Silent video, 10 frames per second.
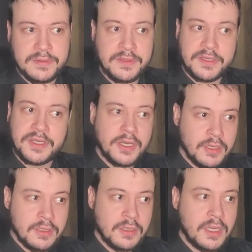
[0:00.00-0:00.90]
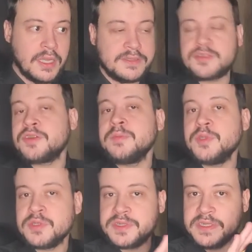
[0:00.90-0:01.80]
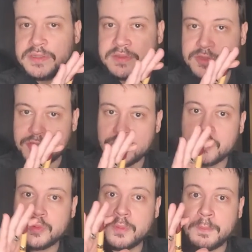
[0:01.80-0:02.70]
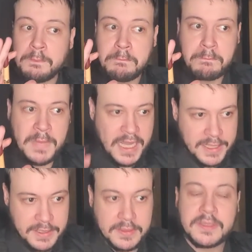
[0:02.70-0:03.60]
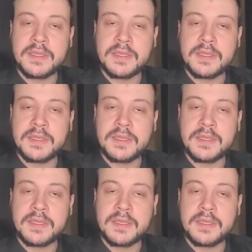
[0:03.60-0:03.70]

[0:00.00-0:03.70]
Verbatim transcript: the color attributed to money,